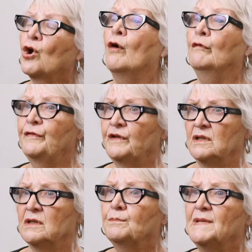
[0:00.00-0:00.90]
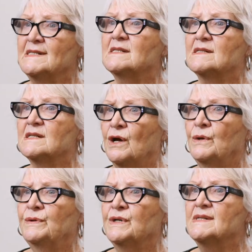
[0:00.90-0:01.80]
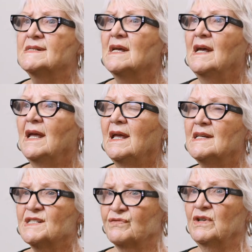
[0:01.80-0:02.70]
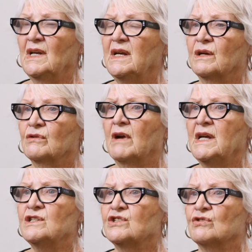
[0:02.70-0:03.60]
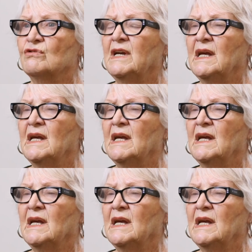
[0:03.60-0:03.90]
confident business owners is really a great joy,